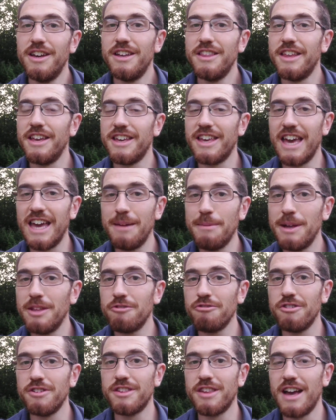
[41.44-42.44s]
They came
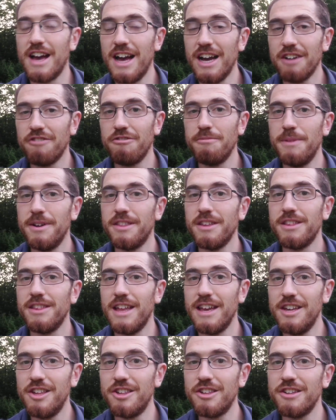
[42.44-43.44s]
under attack from other
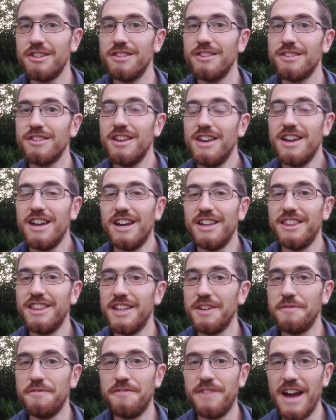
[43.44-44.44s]
nations, and
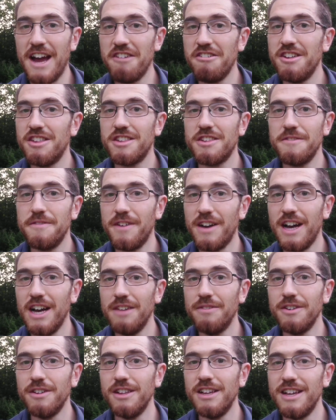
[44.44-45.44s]
their very
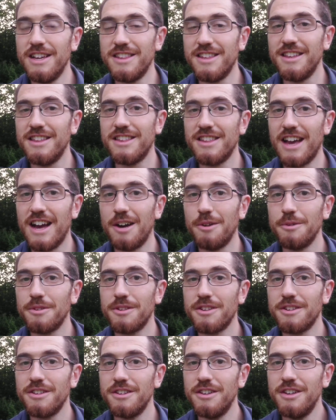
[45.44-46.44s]
survival is in
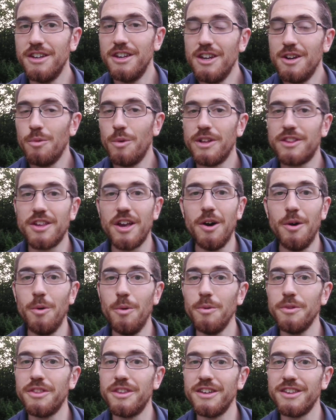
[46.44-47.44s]
doubt. We're
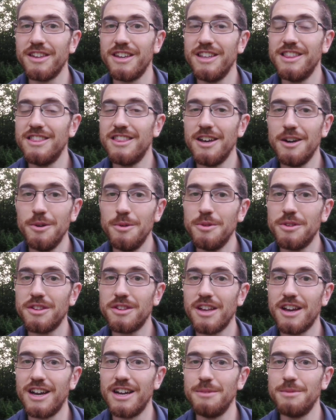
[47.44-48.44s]
told that in those
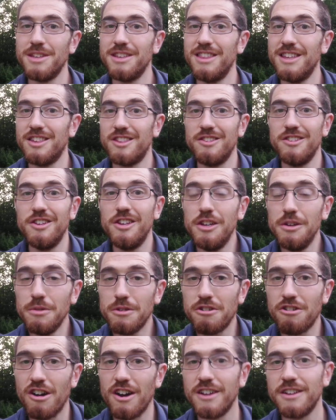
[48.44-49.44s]
times, in this new
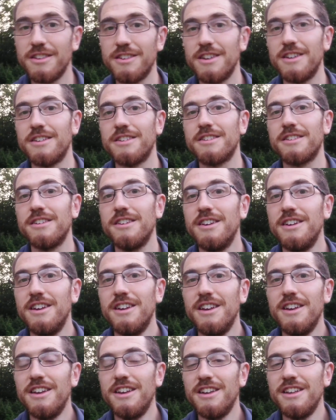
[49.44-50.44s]
crisis,
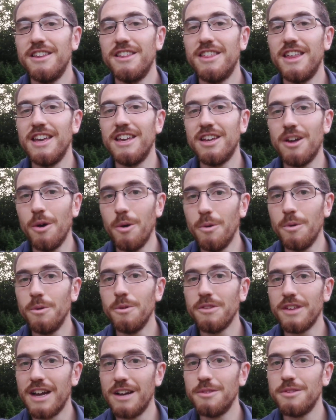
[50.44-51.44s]
they
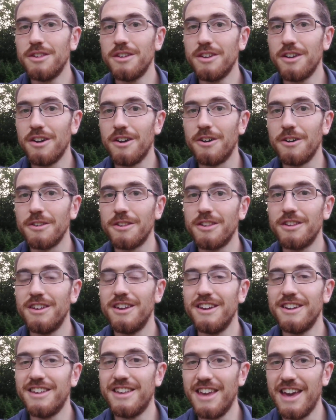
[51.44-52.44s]
called out to God
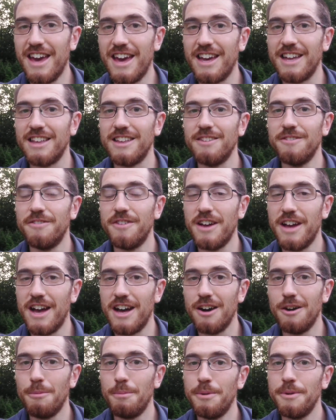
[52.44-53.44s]
again for
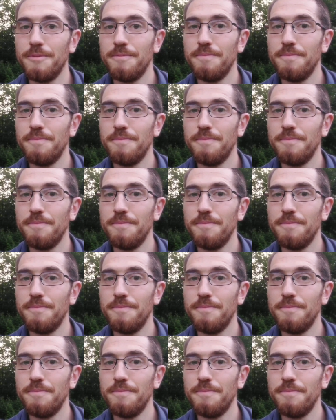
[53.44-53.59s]
help.